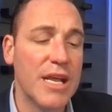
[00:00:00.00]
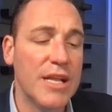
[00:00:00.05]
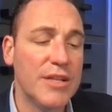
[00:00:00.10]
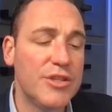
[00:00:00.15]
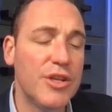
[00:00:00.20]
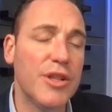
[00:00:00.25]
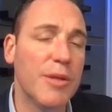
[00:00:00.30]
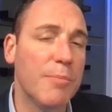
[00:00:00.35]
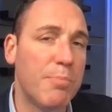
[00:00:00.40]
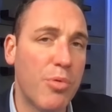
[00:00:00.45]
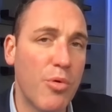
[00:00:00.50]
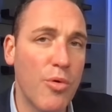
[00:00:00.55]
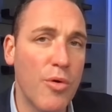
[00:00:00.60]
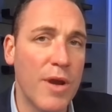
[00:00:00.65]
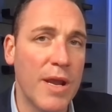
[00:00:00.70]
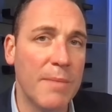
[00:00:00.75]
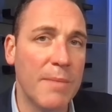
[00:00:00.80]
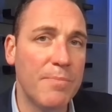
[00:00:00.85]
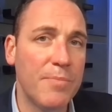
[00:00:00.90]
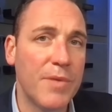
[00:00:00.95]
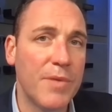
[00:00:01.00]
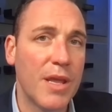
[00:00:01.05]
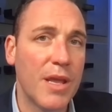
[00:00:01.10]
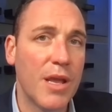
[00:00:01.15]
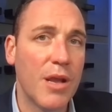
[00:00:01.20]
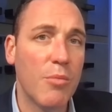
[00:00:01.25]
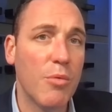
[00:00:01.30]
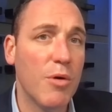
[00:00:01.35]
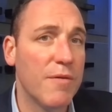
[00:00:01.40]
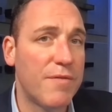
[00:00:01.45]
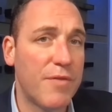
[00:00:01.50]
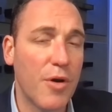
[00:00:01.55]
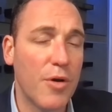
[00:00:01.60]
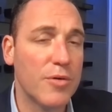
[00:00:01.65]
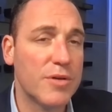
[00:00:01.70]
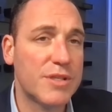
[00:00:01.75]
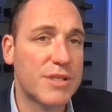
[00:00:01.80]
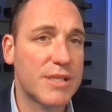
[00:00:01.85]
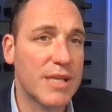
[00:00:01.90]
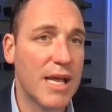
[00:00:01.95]
to the point where,
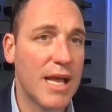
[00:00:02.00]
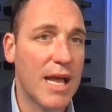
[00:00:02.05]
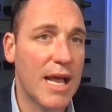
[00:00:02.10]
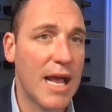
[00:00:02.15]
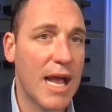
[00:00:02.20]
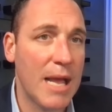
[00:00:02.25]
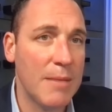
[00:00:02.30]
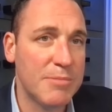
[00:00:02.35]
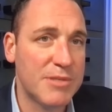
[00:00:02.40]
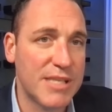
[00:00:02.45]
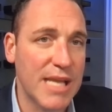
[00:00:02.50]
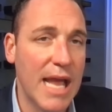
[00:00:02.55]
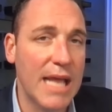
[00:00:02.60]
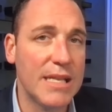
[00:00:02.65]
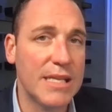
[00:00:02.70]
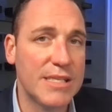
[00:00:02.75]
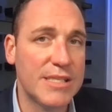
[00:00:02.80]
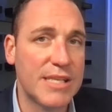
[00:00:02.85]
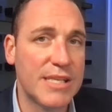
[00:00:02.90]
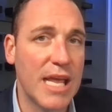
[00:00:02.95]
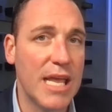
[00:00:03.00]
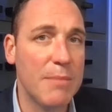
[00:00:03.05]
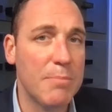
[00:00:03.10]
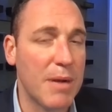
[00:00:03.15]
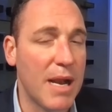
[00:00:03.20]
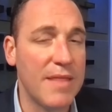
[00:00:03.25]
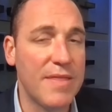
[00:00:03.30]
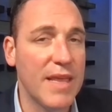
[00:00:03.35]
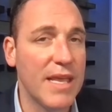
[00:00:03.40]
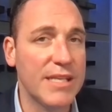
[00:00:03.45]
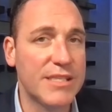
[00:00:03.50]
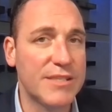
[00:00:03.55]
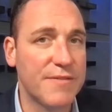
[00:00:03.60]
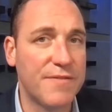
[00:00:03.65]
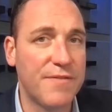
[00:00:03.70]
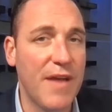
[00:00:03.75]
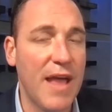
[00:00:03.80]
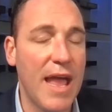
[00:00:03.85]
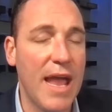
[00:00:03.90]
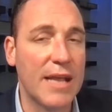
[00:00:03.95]
folks, I'm sad to say, but I think it's a
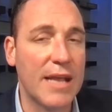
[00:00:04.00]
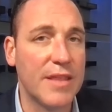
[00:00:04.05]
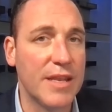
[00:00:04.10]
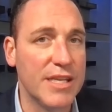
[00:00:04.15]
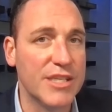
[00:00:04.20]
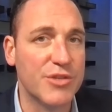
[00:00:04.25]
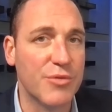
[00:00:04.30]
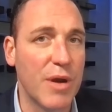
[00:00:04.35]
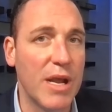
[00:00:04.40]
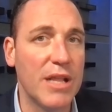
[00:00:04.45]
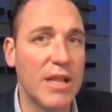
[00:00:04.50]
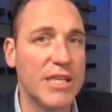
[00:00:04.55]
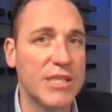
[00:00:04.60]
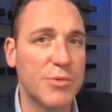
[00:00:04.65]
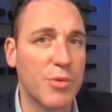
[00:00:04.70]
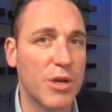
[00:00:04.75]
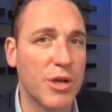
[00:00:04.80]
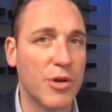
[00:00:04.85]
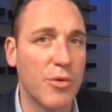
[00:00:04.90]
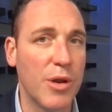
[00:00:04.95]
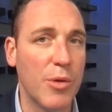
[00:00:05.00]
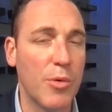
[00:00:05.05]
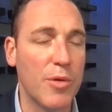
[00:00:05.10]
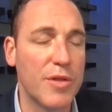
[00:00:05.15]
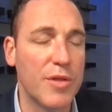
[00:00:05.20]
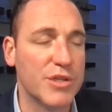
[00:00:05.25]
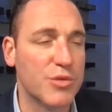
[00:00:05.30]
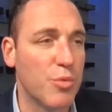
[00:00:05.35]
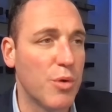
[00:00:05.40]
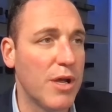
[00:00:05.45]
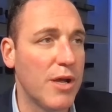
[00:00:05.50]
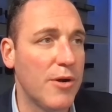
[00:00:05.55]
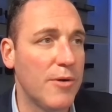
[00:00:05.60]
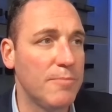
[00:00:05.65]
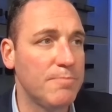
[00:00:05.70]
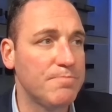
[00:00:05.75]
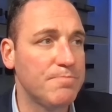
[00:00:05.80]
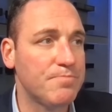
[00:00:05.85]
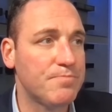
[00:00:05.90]
fact that Israelis would agree with as well.